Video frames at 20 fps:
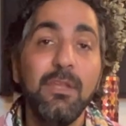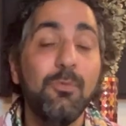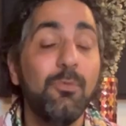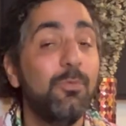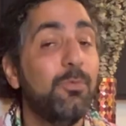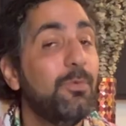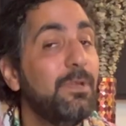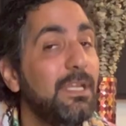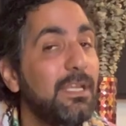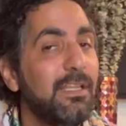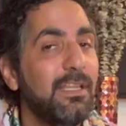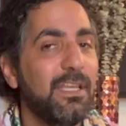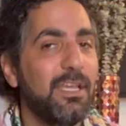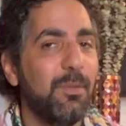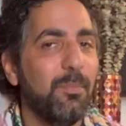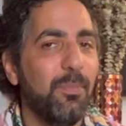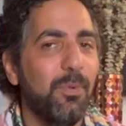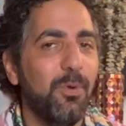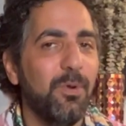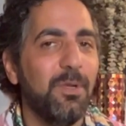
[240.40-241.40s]
really
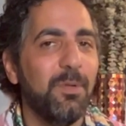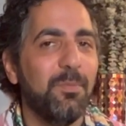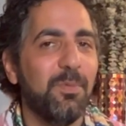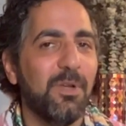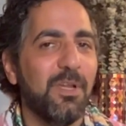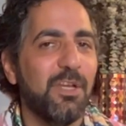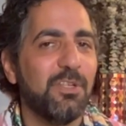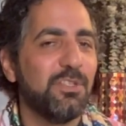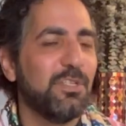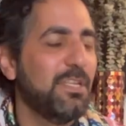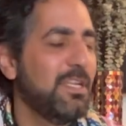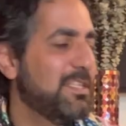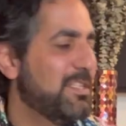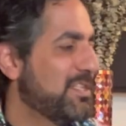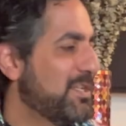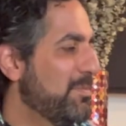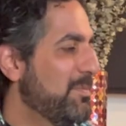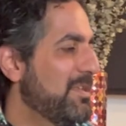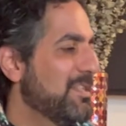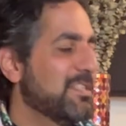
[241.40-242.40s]
important percussion
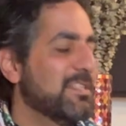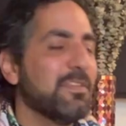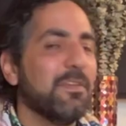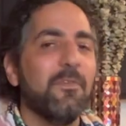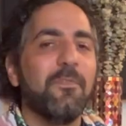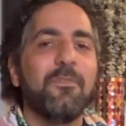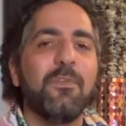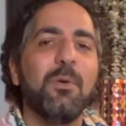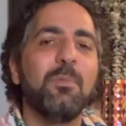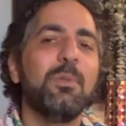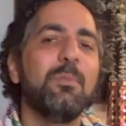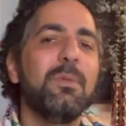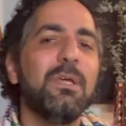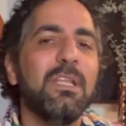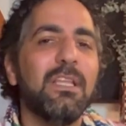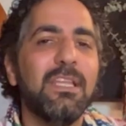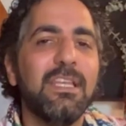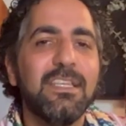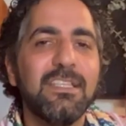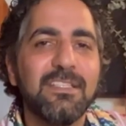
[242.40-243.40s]
instruments from the
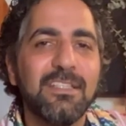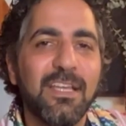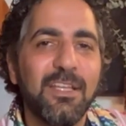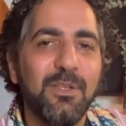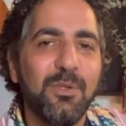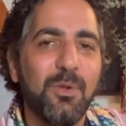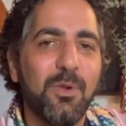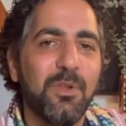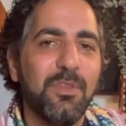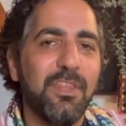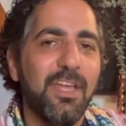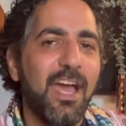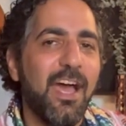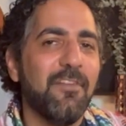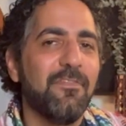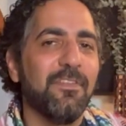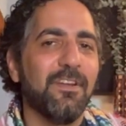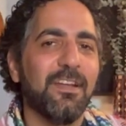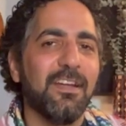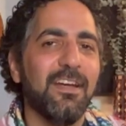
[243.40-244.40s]
Middle East and North
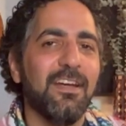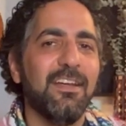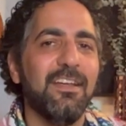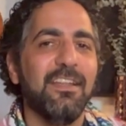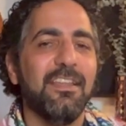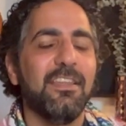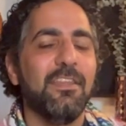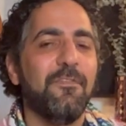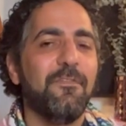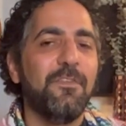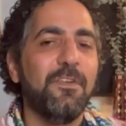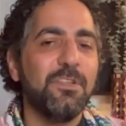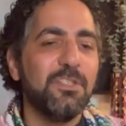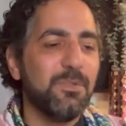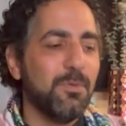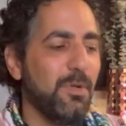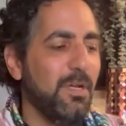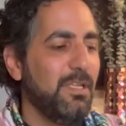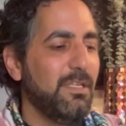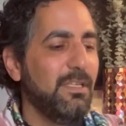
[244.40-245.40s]
Africa. The first
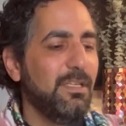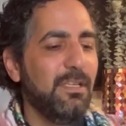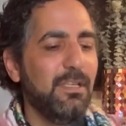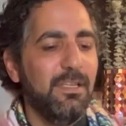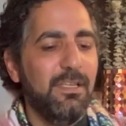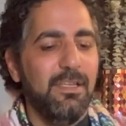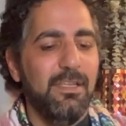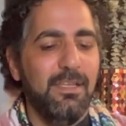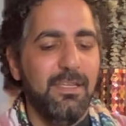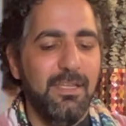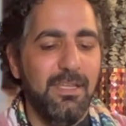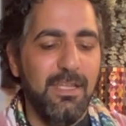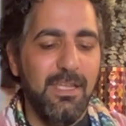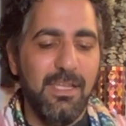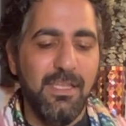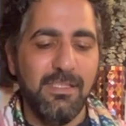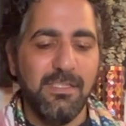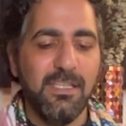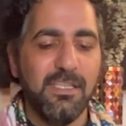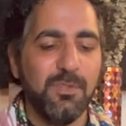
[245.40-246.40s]
one
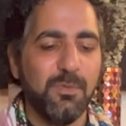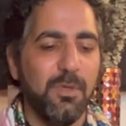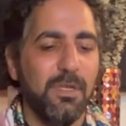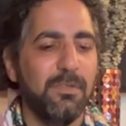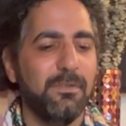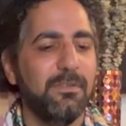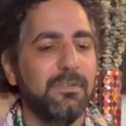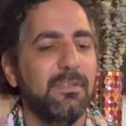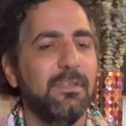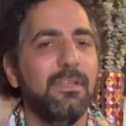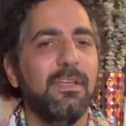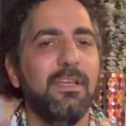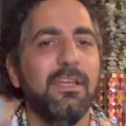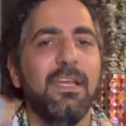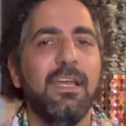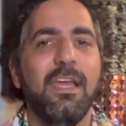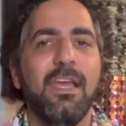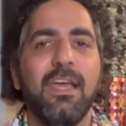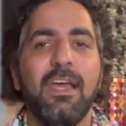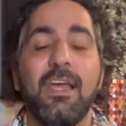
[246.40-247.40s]
is this one.
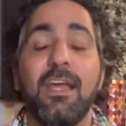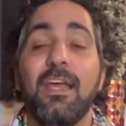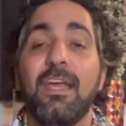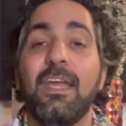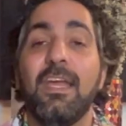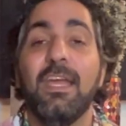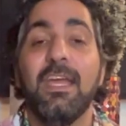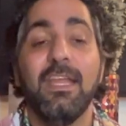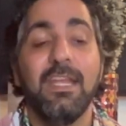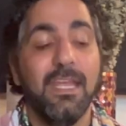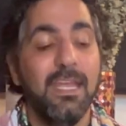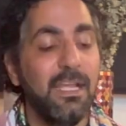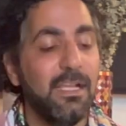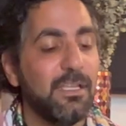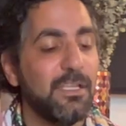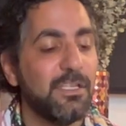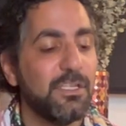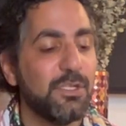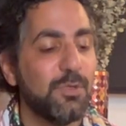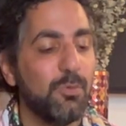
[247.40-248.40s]
In
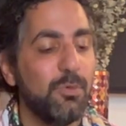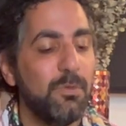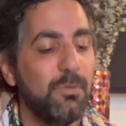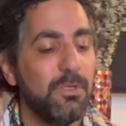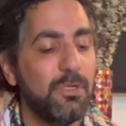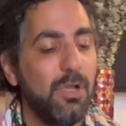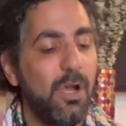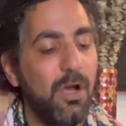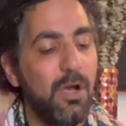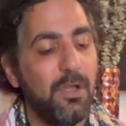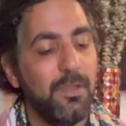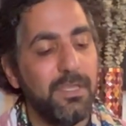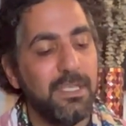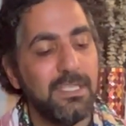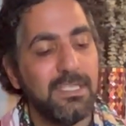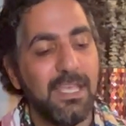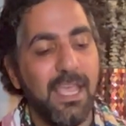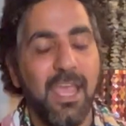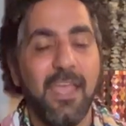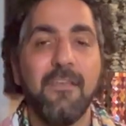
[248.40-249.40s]
English, we would call
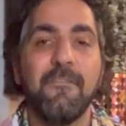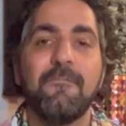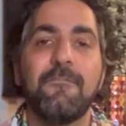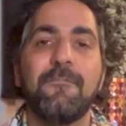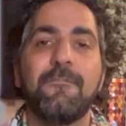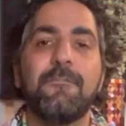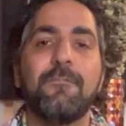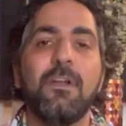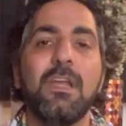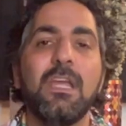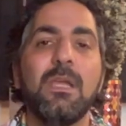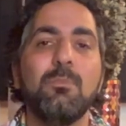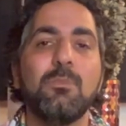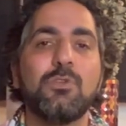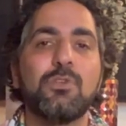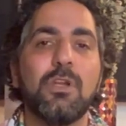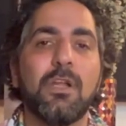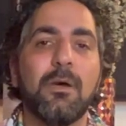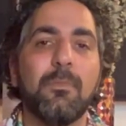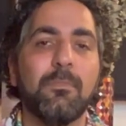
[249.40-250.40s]
this a frame
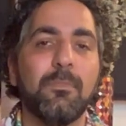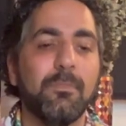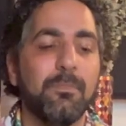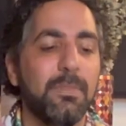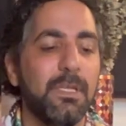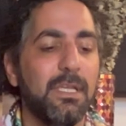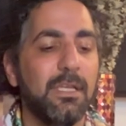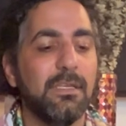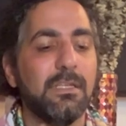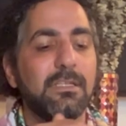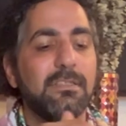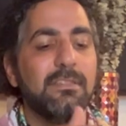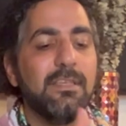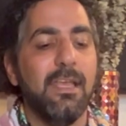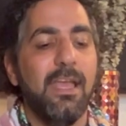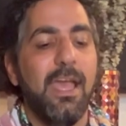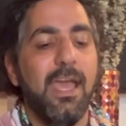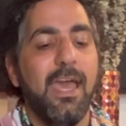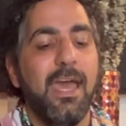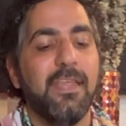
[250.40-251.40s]
drum because it
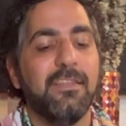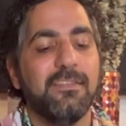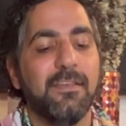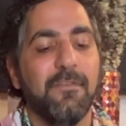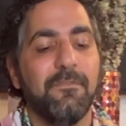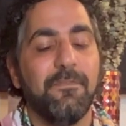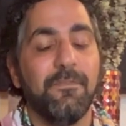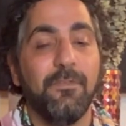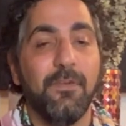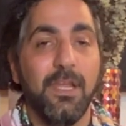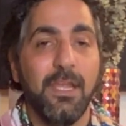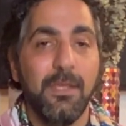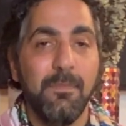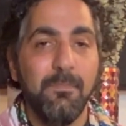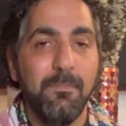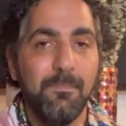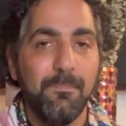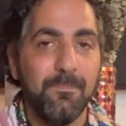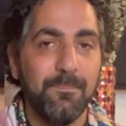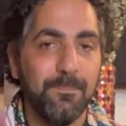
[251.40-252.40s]
has a
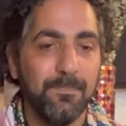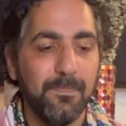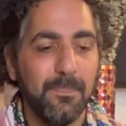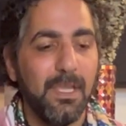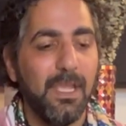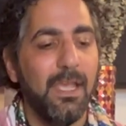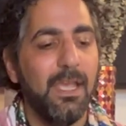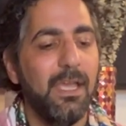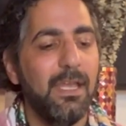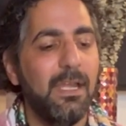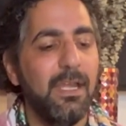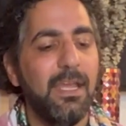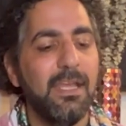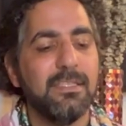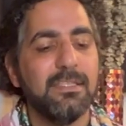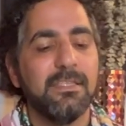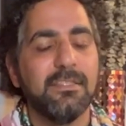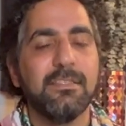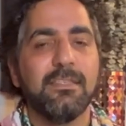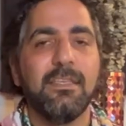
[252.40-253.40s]
frame and it has
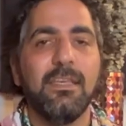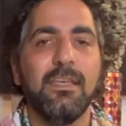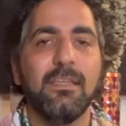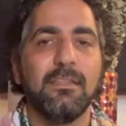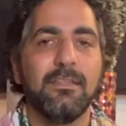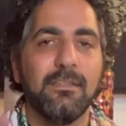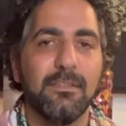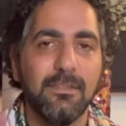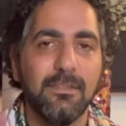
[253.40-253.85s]
a skin.